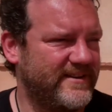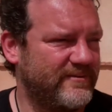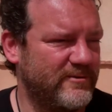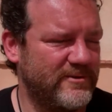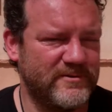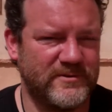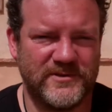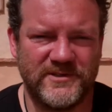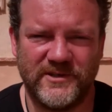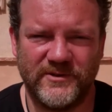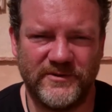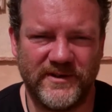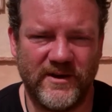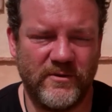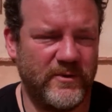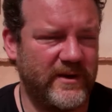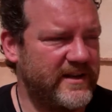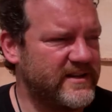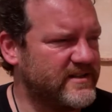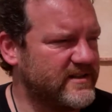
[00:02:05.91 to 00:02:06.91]
we were told that
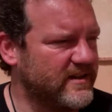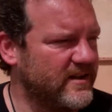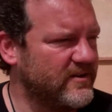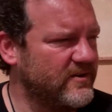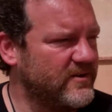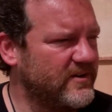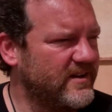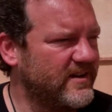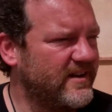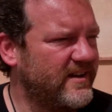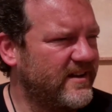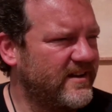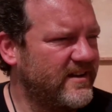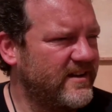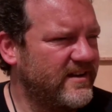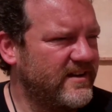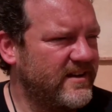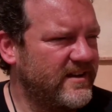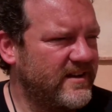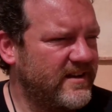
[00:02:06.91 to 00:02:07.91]
weeks ago.
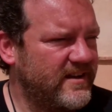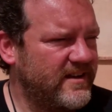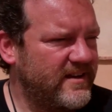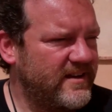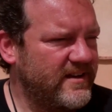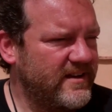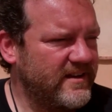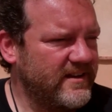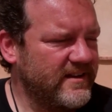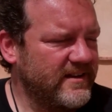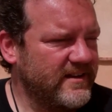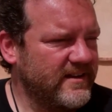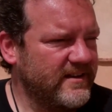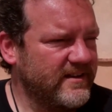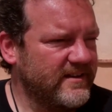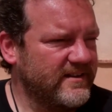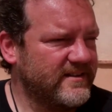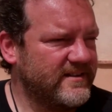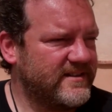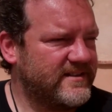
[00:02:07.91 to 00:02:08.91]

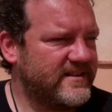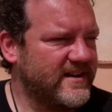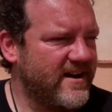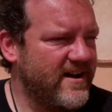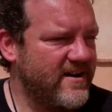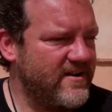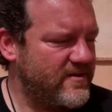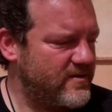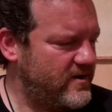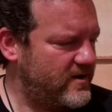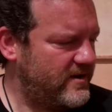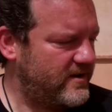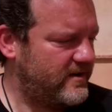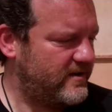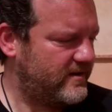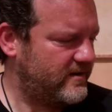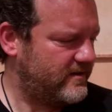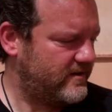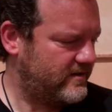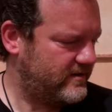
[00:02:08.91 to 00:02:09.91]
So
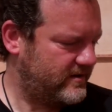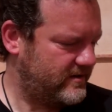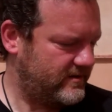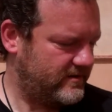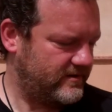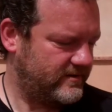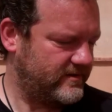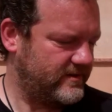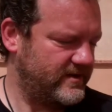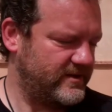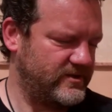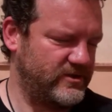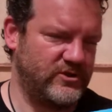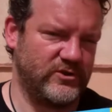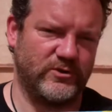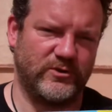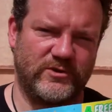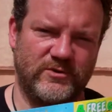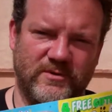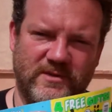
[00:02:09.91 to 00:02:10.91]
here's
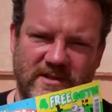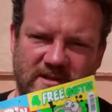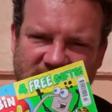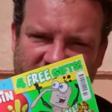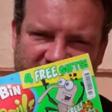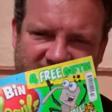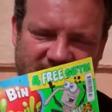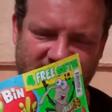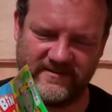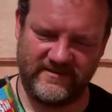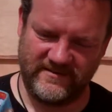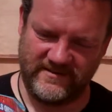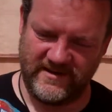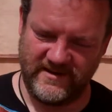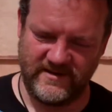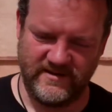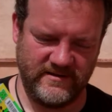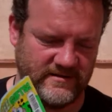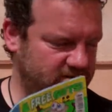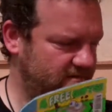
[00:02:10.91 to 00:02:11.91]
George with a thing.